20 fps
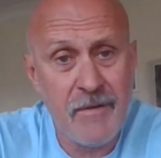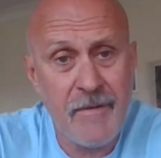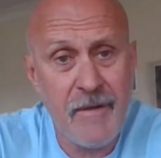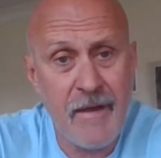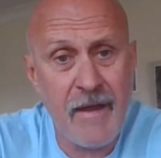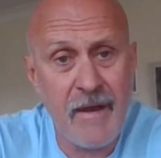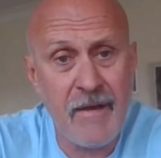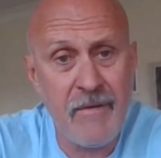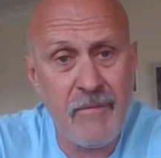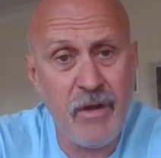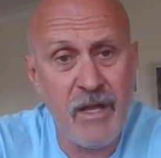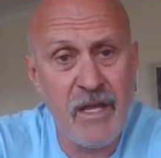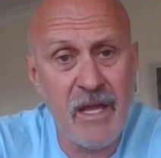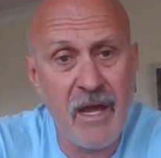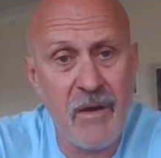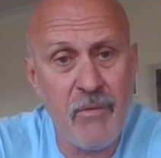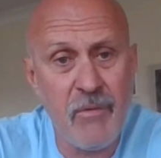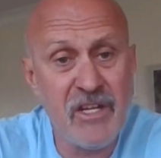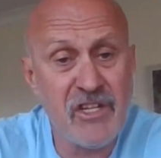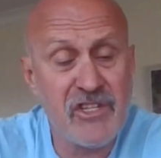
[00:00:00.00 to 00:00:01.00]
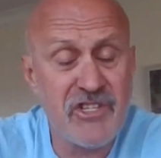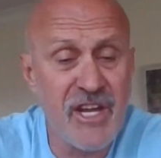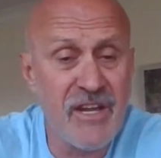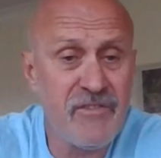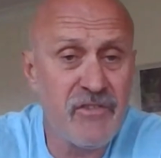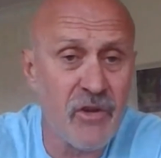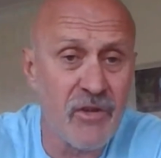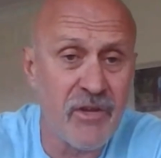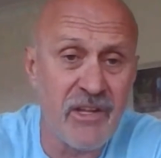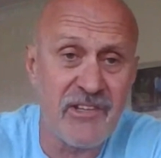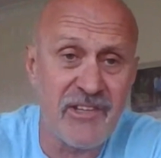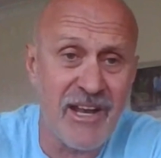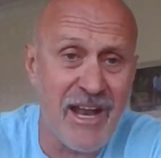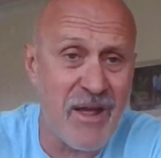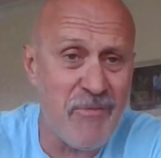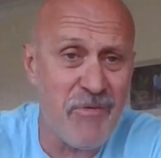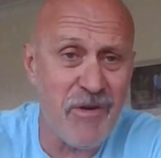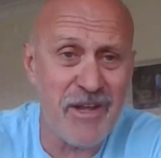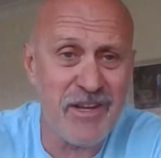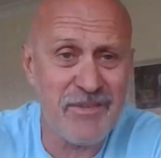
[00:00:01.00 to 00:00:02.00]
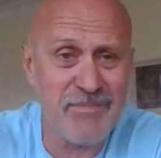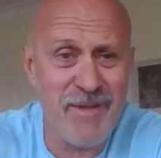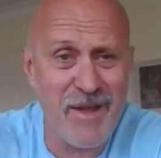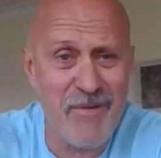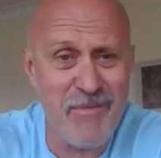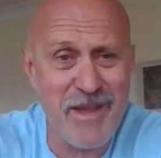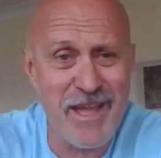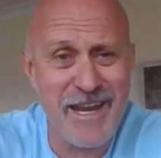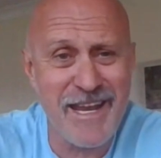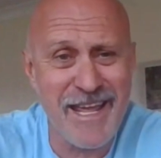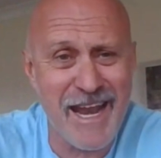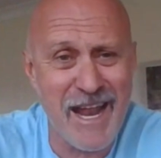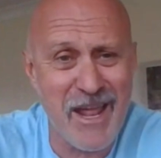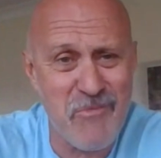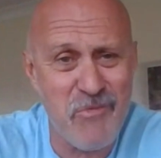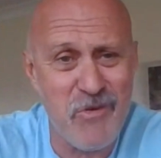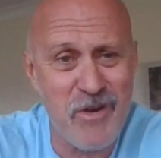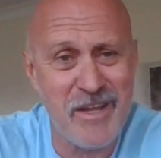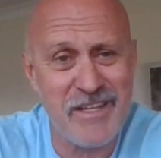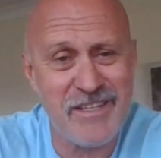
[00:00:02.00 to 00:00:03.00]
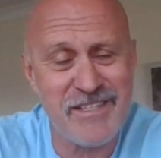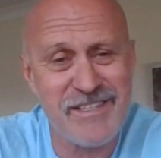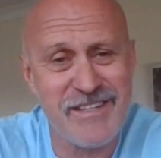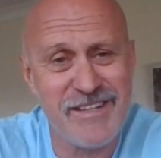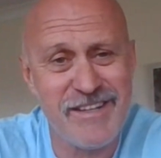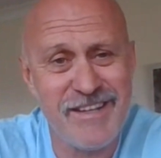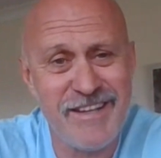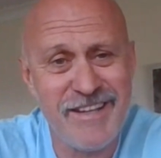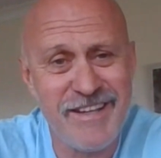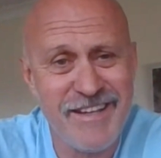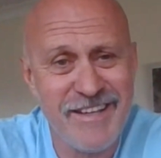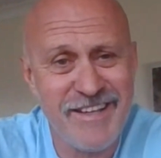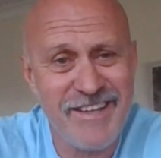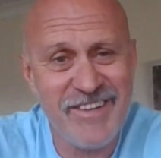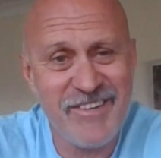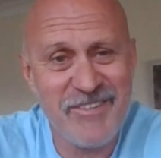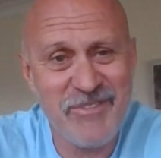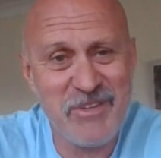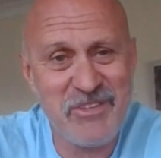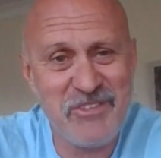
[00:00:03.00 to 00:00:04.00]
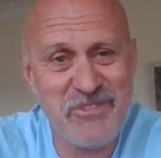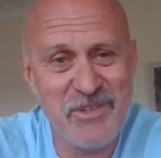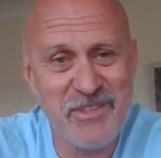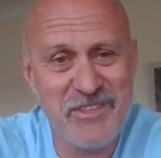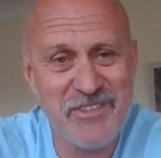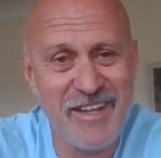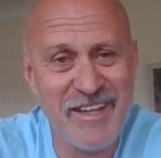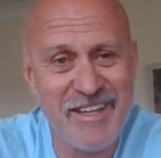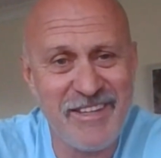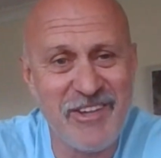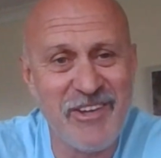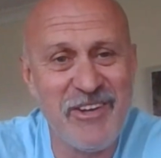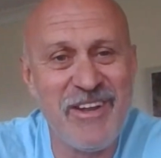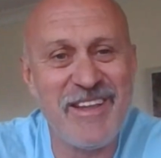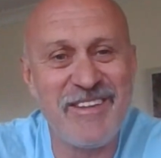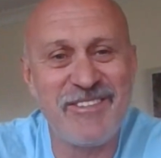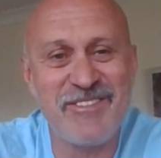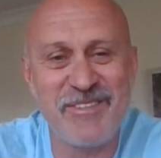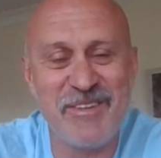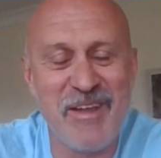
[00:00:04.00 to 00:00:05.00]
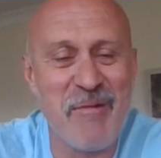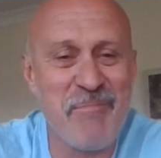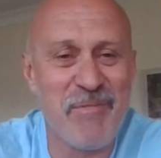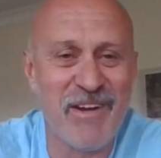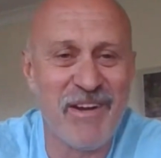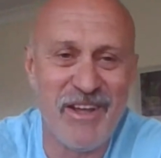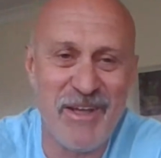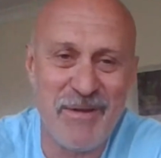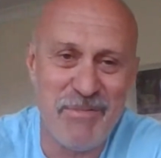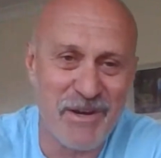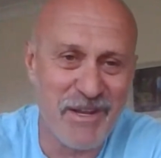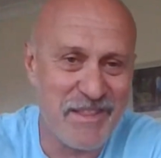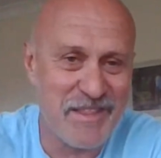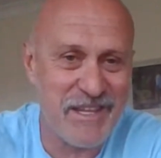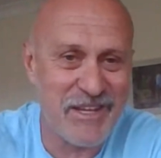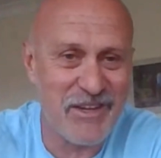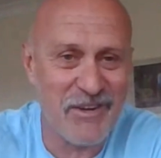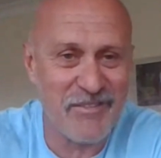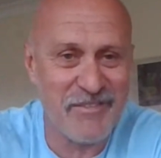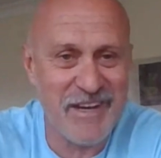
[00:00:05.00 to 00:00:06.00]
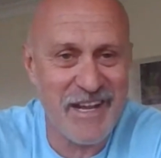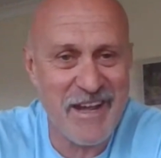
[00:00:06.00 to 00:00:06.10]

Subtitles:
And we achieved all this in 8 weeks, mate. We only had 8 weeks, which was it's unbelievable to think of now.